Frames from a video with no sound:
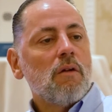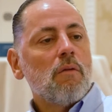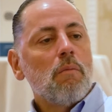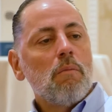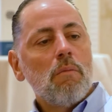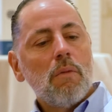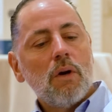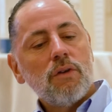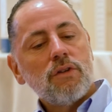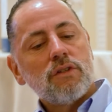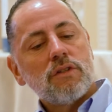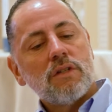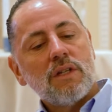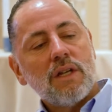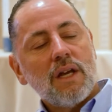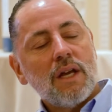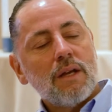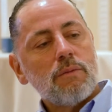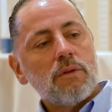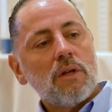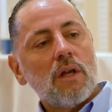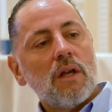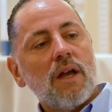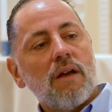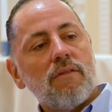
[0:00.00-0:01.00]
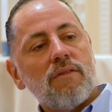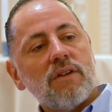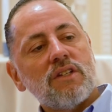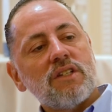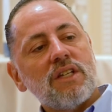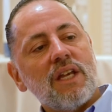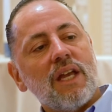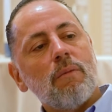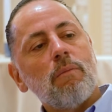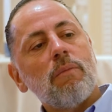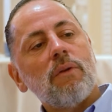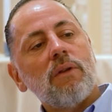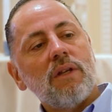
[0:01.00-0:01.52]
Most of the times I'll have a
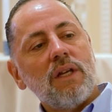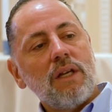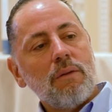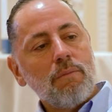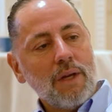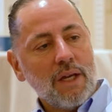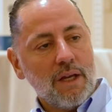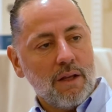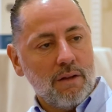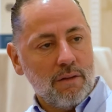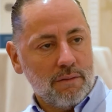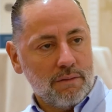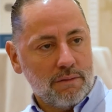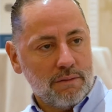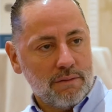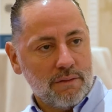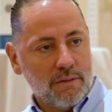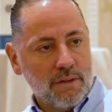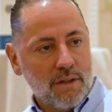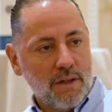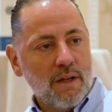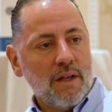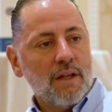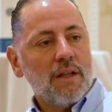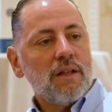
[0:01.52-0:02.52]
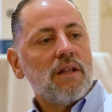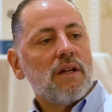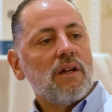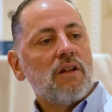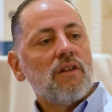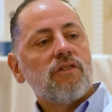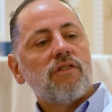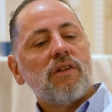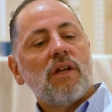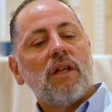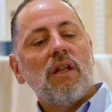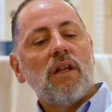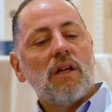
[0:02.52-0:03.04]
sample email that'll
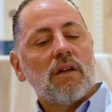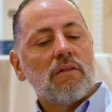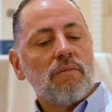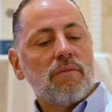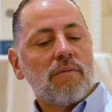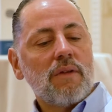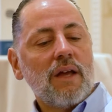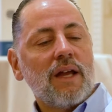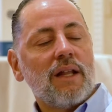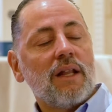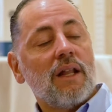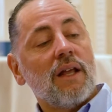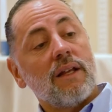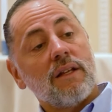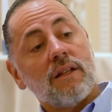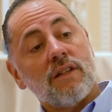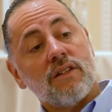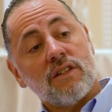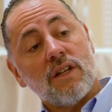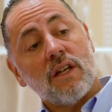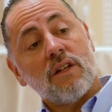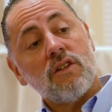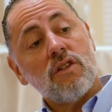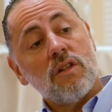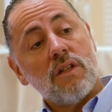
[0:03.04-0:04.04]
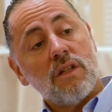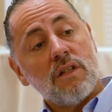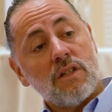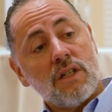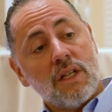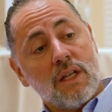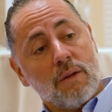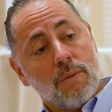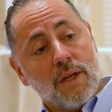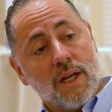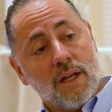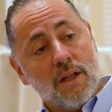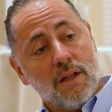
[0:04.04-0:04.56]
say, Look, I'd like to send you this
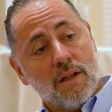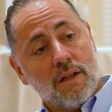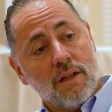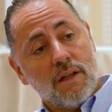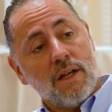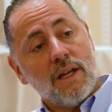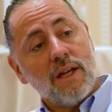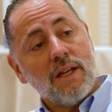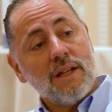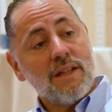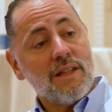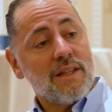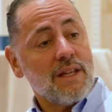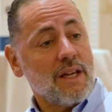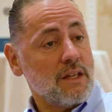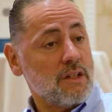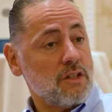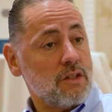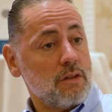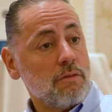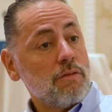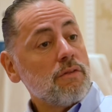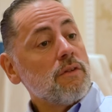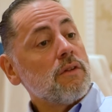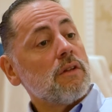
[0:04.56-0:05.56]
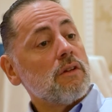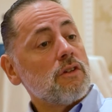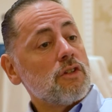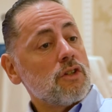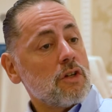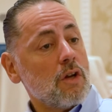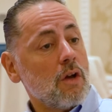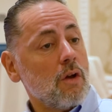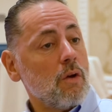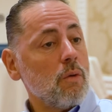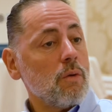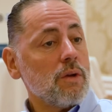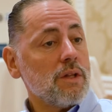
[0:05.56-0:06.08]
email. It thanks you for the
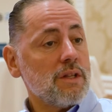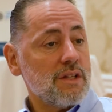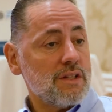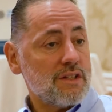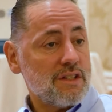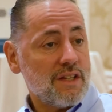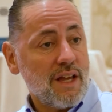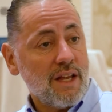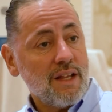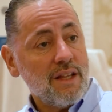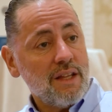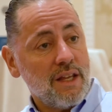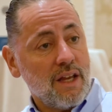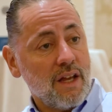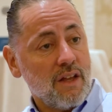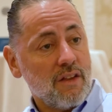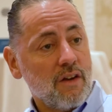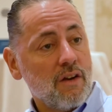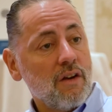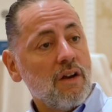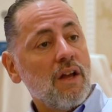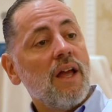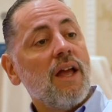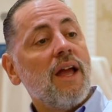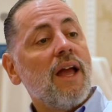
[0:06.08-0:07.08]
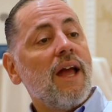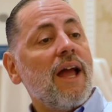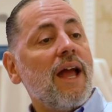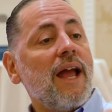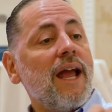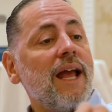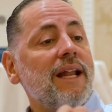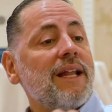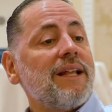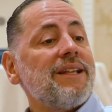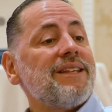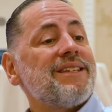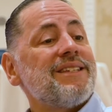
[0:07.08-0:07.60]
show, this, that, and the other.
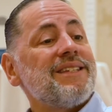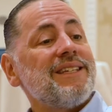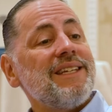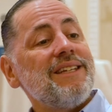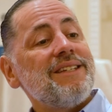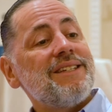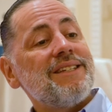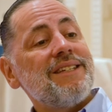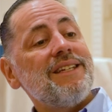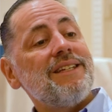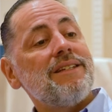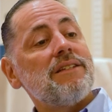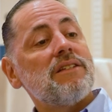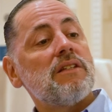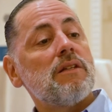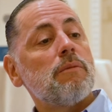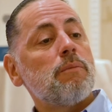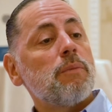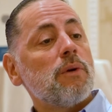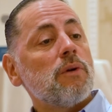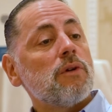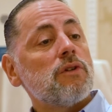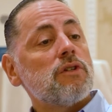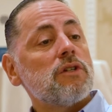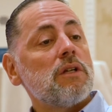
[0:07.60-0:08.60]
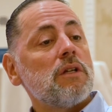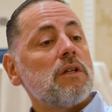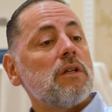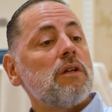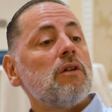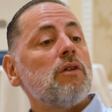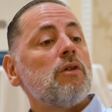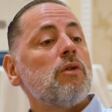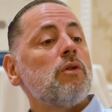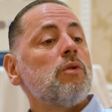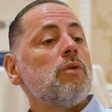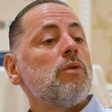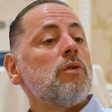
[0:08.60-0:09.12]
And it CCs the person
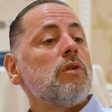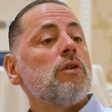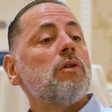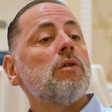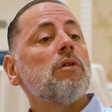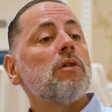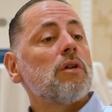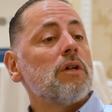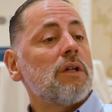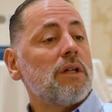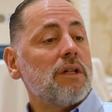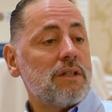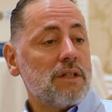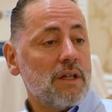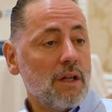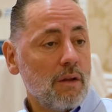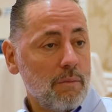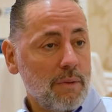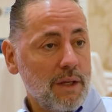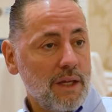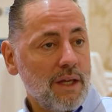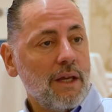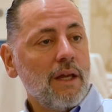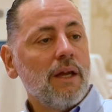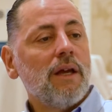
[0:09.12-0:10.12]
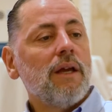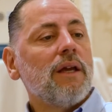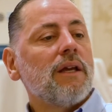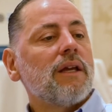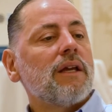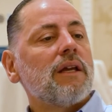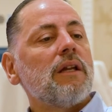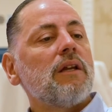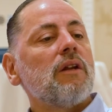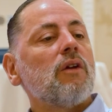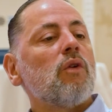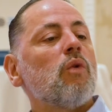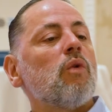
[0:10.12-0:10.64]
who you're going to tell me
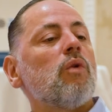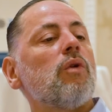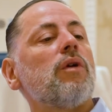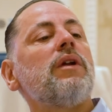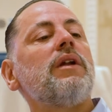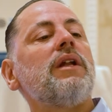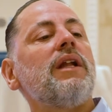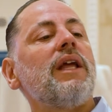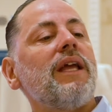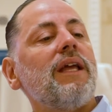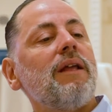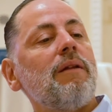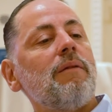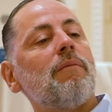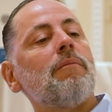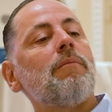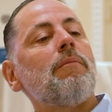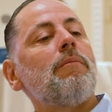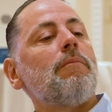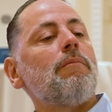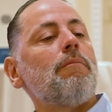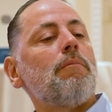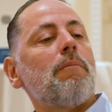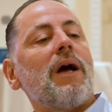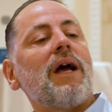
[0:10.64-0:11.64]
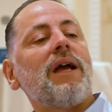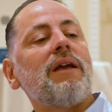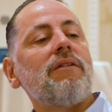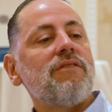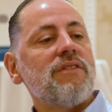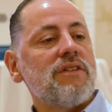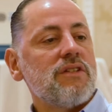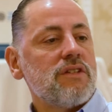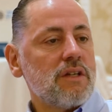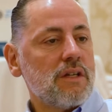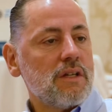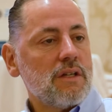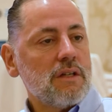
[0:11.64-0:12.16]
can coordinate my
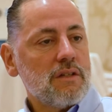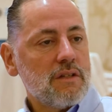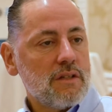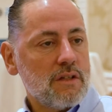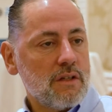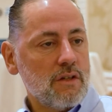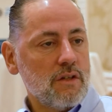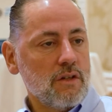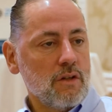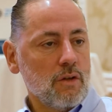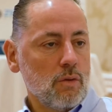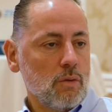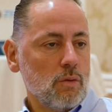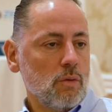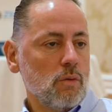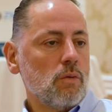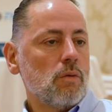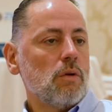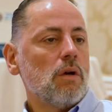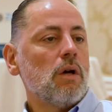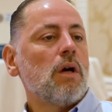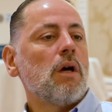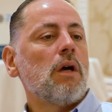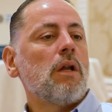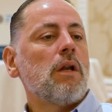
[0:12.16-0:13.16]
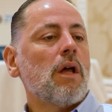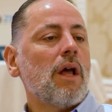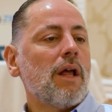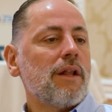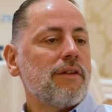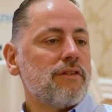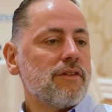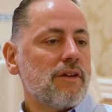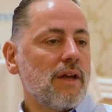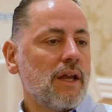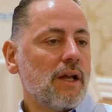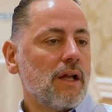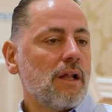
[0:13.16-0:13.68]
visit to do an
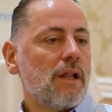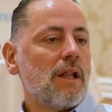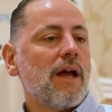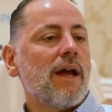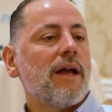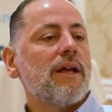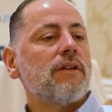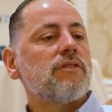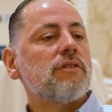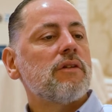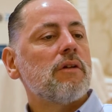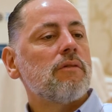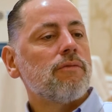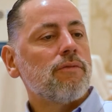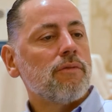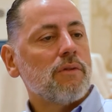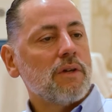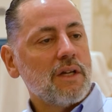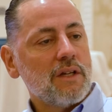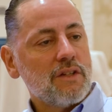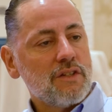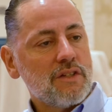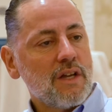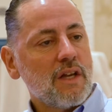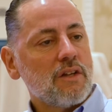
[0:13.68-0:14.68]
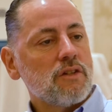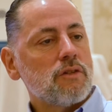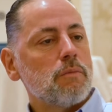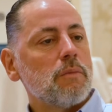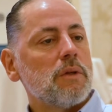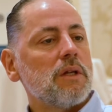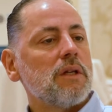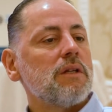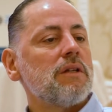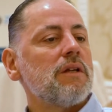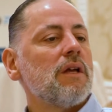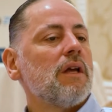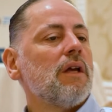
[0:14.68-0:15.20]
on-site class, a free
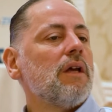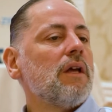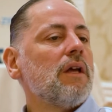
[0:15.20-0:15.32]
assessment,